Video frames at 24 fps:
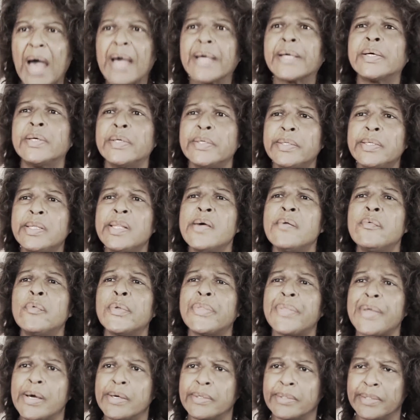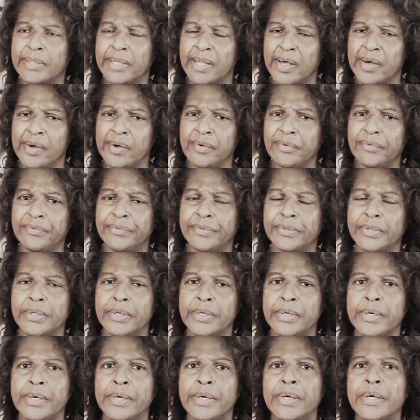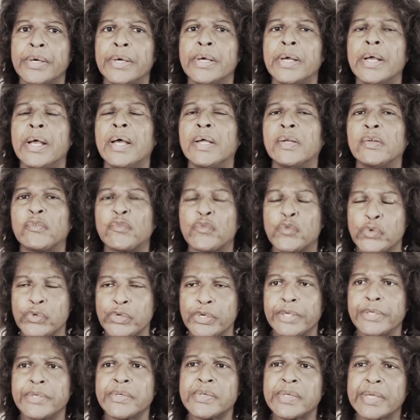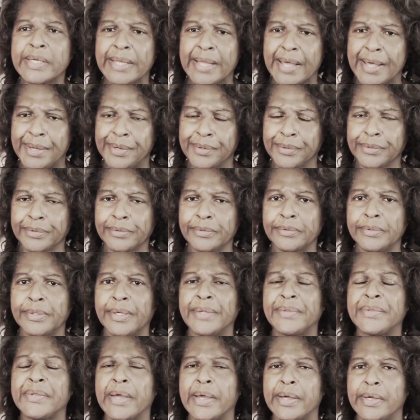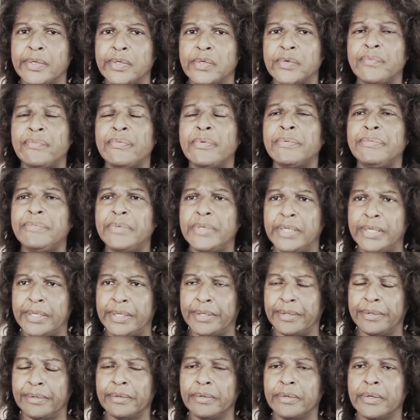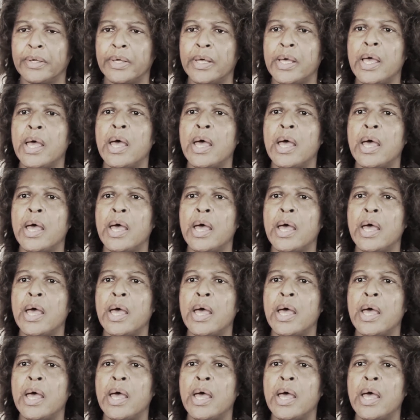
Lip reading: I couldn't live without love. And a few years later, at the age of 15,